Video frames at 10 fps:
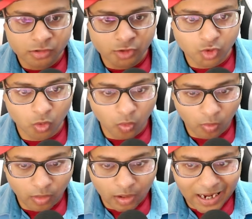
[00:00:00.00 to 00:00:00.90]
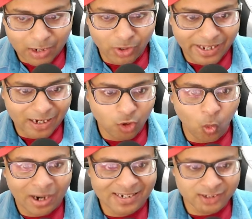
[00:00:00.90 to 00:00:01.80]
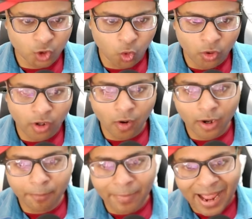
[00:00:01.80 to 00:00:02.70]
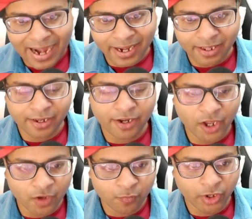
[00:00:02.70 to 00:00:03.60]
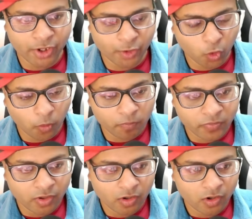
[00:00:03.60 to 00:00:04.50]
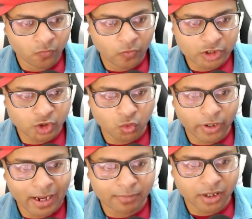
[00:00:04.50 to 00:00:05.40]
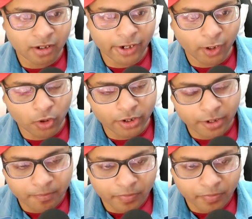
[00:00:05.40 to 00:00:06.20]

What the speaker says: So I will tell you what is good or bad in every hero. First we have the Gregory.